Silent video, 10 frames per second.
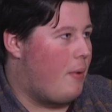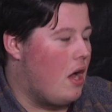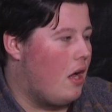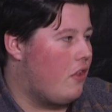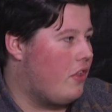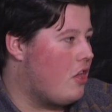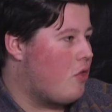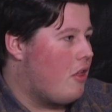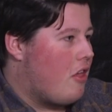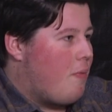But the
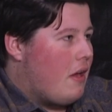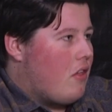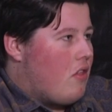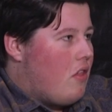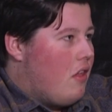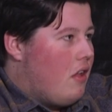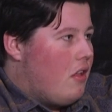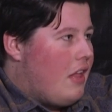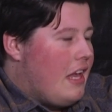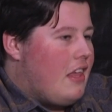issue is, it's because
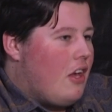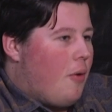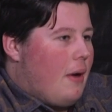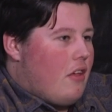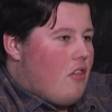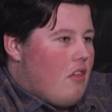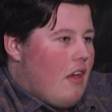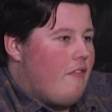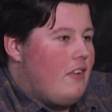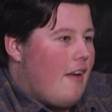DC Comics
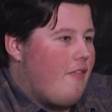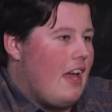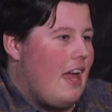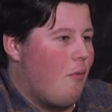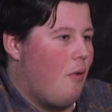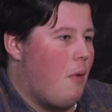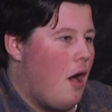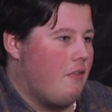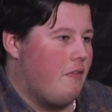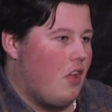have never hit what
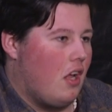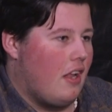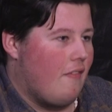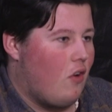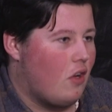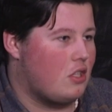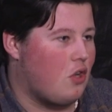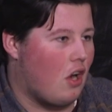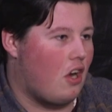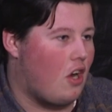Marvel have done. They've not
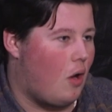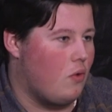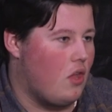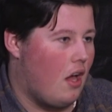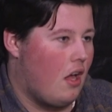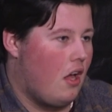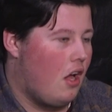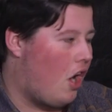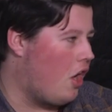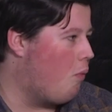struck gold yet.
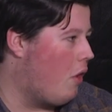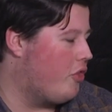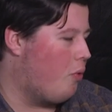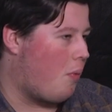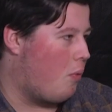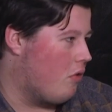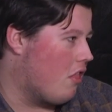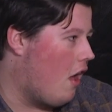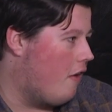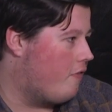I know Wonder Woman
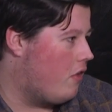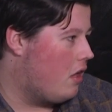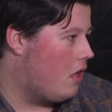was loved,